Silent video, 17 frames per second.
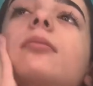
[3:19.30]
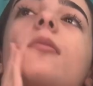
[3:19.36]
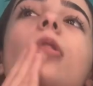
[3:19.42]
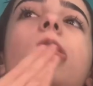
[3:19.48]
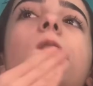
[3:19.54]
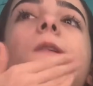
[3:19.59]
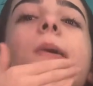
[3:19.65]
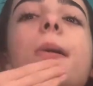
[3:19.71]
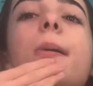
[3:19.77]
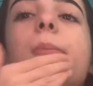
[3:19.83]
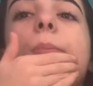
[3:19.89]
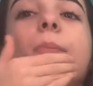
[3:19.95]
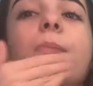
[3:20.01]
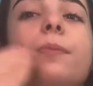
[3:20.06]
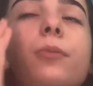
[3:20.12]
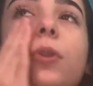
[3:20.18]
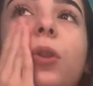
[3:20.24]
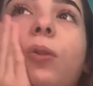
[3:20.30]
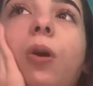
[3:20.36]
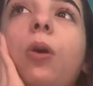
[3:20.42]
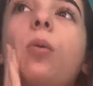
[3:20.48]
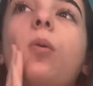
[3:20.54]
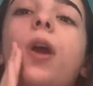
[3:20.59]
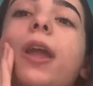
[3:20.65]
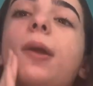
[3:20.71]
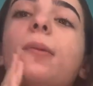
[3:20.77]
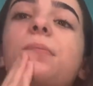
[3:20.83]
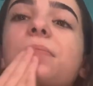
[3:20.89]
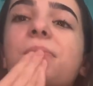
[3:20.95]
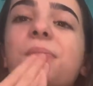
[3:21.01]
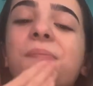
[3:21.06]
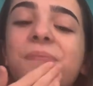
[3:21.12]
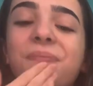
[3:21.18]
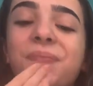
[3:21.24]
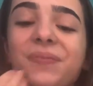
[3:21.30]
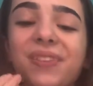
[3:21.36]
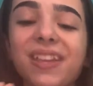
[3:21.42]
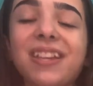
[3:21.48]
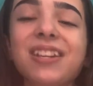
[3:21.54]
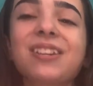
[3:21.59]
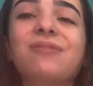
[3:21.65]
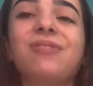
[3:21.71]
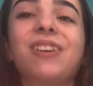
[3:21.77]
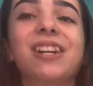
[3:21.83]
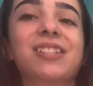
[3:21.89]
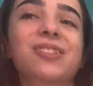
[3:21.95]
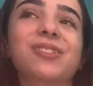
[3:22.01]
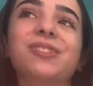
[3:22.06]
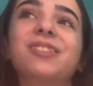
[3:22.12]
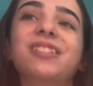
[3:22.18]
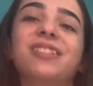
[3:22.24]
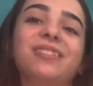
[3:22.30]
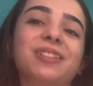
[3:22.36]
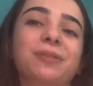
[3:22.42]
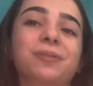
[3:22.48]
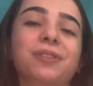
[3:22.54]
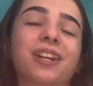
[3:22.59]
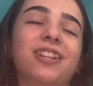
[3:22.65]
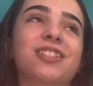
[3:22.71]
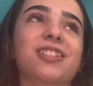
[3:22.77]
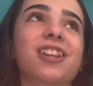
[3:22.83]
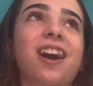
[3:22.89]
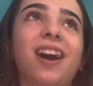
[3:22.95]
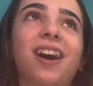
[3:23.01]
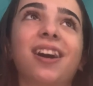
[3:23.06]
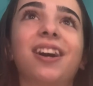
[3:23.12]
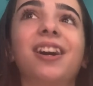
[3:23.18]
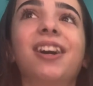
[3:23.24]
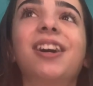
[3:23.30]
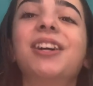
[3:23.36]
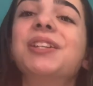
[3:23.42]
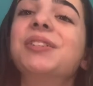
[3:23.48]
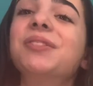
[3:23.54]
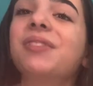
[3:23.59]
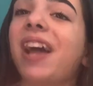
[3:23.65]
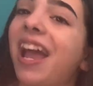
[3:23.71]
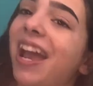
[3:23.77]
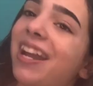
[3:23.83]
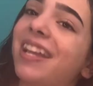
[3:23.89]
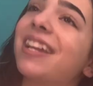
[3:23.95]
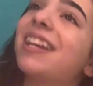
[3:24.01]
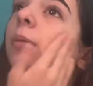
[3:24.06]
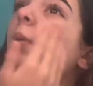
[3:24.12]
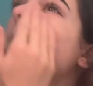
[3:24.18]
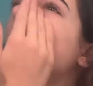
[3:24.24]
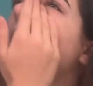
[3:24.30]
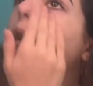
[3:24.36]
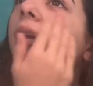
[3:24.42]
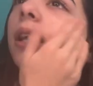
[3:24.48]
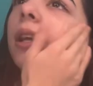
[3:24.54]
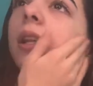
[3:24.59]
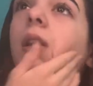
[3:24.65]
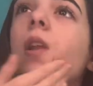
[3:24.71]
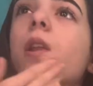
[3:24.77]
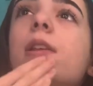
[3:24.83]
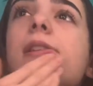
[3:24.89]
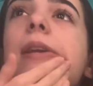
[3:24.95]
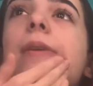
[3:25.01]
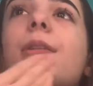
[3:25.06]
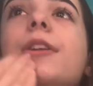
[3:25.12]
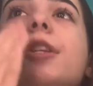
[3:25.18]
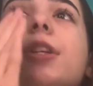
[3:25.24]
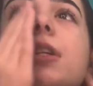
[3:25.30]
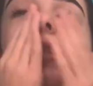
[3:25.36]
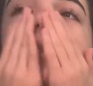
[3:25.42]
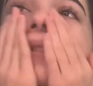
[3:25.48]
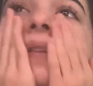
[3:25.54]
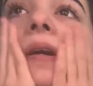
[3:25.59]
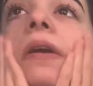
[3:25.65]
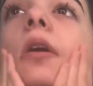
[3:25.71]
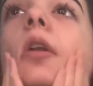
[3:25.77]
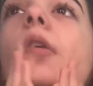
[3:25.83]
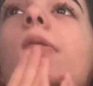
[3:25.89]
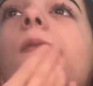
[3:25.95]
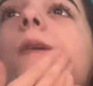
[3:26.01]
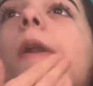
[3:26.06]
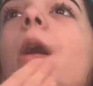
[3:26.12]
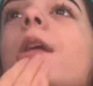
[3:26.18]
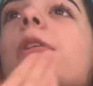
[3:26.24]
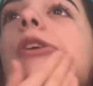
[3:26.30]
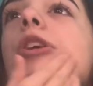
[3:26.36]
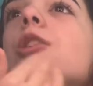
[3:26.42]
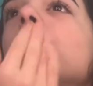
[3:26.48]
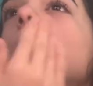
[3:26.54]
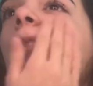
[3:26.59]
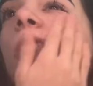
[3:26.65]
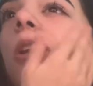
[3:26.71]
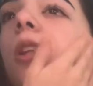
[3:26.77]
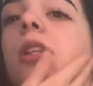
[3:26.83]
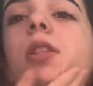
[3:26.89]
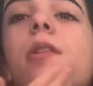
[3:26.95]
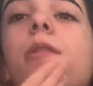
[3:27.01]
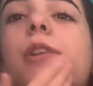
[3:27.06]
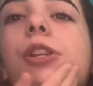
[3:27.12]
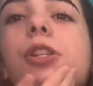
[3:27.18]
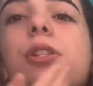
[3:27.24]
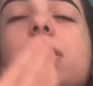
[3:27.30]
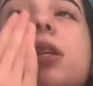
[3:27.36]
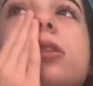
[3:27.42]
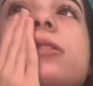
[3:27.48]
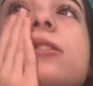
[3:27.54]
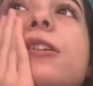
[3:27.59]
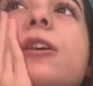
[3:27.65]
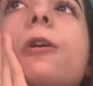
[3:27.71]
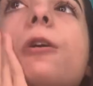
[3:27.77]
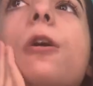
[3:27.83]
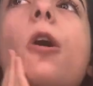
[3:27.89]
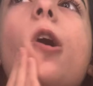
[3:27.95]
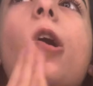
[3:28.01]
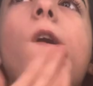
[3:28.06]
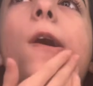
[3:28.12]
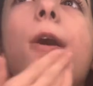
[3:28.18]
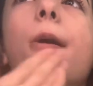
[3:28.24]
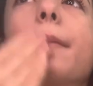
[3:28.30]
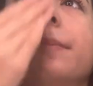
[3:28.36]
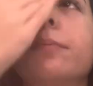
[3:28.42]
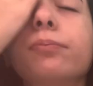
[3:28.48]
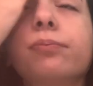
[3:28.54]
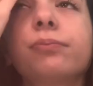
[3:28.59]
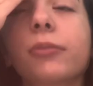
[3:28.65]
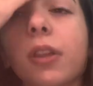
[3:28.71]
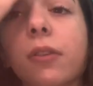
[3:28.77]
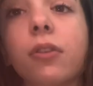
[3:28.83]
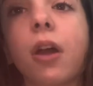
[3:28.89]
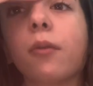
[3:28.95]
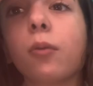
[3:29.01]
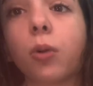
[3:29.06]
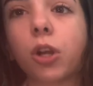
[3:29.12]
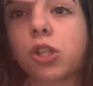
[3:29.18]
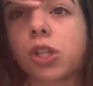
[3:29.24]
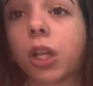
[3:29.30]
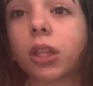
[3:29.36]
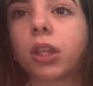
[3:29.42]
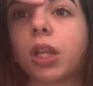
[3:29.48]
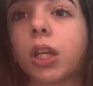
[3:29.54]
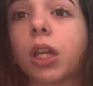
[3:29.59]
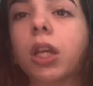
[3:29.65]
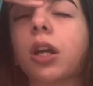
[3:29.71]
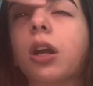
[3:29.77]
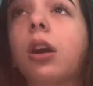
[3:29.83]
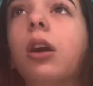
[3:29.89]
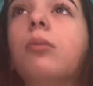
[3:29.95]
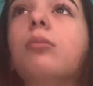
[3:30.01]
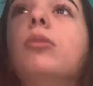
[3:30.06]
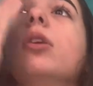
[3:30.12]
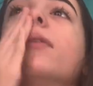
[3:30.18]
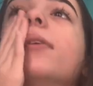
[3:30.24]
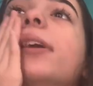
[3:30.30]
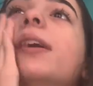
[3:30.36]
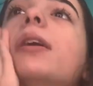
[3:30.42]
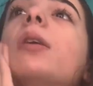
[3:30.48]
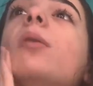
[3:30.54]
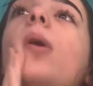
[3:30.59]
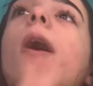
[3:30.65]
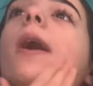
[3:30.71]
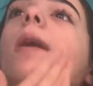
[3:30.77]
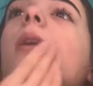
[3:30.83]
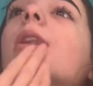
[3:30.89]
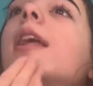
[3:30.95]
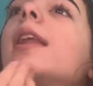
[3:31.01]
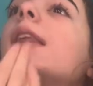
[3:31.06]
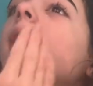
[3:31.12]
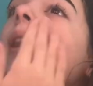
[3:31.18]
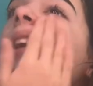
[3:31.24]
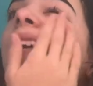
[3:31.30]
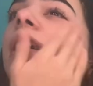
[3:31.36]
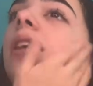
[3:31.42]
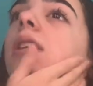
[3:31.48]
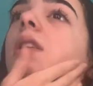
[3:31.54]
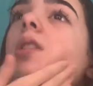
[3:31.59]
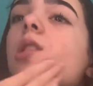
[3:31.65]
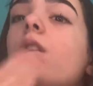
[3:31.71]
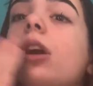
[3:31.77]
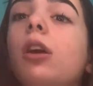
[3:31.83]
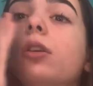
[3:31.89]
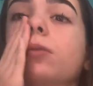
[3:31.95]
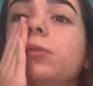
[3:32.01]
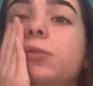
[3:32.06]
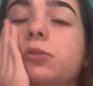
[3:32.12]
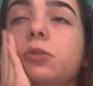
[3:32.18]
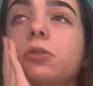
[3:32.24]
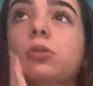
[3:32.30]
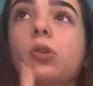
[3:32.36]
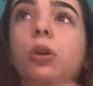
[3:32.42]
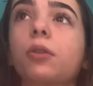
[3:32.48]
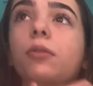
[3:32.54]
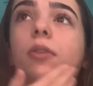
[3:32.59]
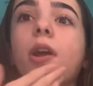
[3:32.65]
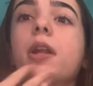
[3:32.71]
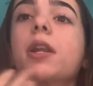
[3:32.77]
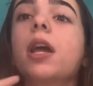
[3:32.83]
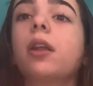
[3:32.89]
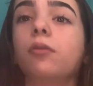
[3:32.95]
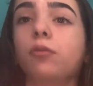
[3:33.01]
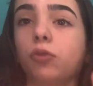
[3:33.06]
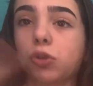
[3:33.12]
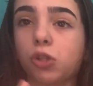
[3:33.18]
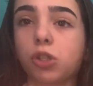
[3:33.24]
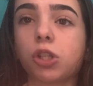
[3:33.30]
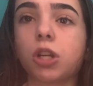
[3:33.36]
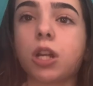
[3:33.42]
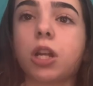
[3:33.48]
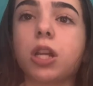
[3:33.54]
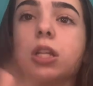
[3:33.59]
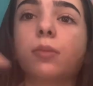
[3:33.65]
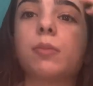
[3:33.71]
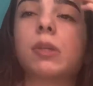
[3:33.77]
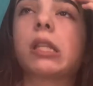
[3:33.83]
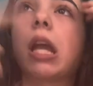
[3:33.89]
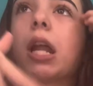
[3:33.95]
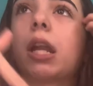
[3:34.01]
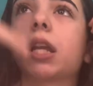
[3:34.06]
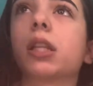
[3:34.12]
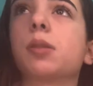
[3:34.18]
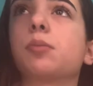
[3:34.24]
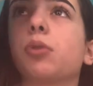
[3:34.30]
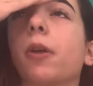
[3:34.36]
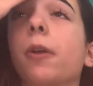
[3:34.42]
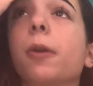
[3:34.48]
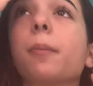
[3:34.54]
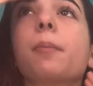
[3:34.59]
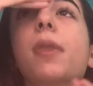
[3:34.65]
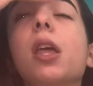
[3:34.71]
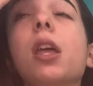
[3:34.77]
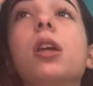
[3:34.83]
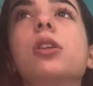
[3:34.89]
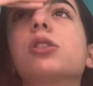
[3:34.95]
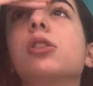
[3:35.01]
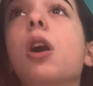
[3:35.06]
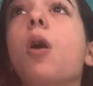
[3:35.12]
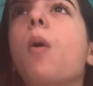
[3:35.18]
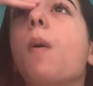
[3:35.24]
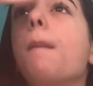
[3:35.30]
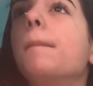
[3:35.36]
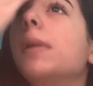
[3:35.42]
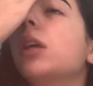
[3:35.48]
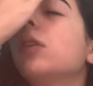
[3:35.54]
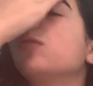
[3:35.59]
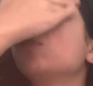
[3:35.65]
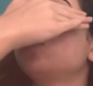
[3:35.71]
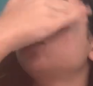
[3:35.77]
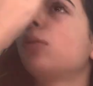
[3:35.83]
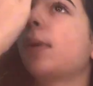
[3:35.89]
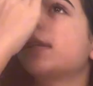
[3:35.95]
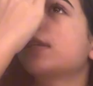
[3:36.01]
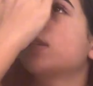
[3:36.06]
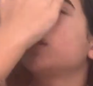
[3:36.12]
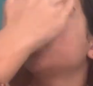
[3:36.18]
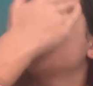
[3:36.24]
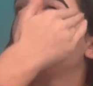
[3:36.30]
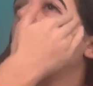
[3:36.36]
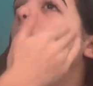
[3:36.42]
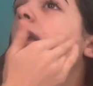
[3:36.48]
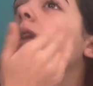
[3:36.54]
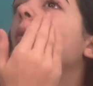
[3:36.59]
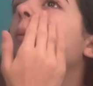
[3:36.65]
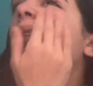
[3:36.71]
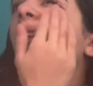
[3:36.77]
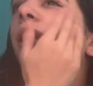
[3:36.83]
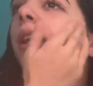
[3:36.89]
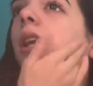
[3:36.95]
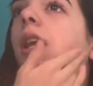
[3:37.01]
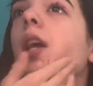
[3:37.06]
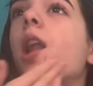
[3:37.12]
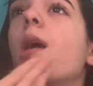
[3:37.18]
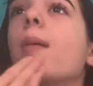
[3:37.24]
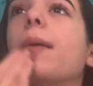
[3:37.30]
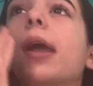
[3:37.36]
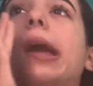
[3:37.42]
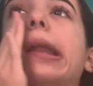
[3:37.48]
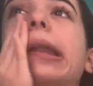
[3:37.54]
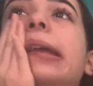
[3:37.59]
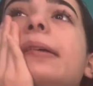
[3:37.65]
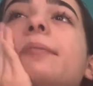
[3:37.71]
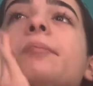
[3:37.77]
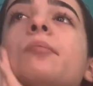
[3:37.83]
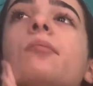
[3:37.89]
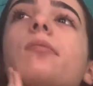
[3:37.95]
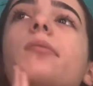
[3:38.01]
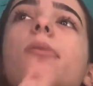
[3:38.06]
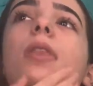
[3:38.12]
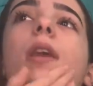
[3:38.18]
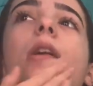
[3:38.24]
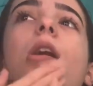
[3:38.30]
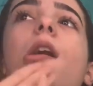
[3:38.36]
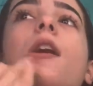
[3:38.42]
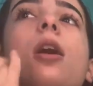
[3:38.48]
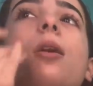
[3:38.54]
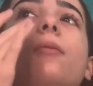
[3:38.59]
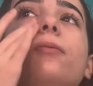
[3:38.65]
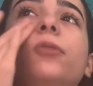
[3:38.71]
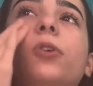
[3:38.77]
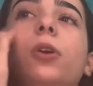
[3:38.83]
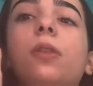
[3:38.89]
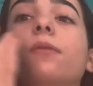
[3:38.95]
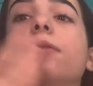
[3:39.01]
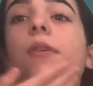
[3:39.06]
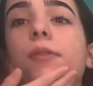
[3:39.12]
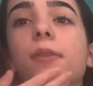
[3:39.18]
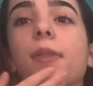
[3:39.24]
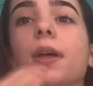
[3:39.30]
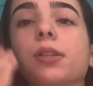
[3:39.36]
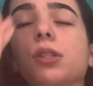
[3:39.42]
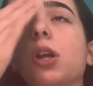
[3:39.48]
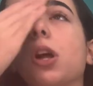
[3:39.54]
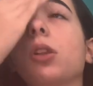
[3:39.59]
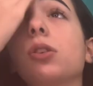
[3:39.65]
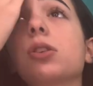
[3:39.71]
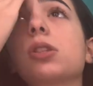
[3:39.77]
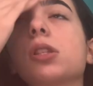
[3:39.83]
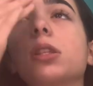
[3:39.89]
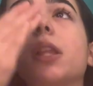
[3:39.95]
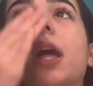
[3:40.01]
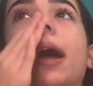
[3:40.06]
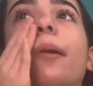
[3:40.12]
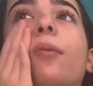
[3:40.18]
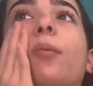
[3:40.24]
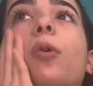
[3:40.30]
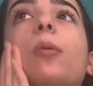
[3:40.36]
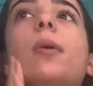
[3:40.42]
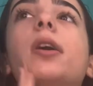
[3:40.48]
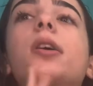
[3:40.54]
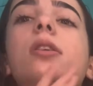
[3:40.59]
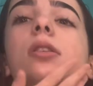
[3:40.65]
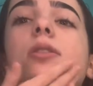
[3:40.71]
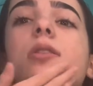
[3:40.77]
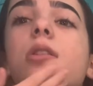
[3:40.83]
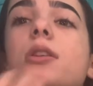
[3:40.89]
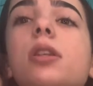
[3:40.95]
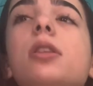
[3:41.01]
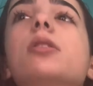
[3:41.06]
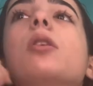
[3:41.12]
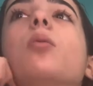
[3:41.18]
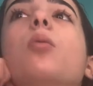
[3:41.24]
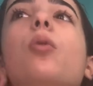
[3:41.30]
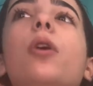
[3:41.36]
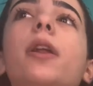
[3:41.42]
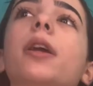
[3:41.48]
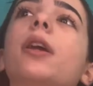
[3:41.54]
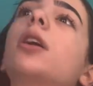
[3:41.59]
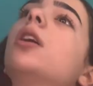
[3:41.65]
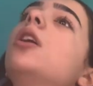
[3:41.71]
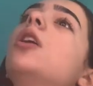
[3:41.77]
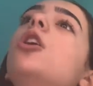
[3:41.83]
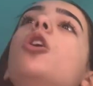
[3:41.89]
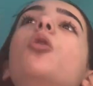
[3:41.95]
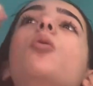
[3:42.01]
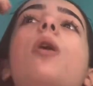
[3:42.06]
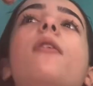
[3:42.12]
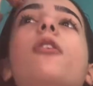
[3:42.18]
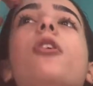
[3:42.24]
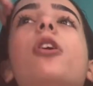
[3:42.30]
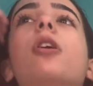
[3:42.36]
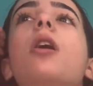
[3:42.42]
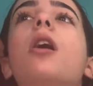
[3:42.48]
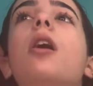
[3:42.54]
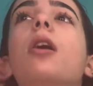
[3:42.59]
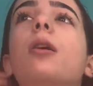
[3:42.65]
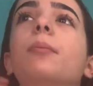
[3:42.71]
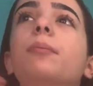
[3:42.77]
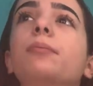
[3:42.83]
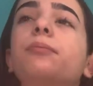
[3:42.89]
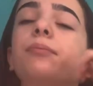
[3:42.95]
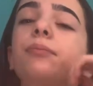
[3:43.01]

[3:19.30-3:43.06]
The long wait. My school is doing the production of Annie. We'll be playing Lily St. Regis, and if you're not sure who Lily St. Regis is, if you haven't watched like the movie in a while, Lily is Rooster's girlfriend and Rooster is Miss Hannigan's brother. So me and Rooster basically come in wanting to kidnap Annie for the $50,000 that Warbucks is awarding whoever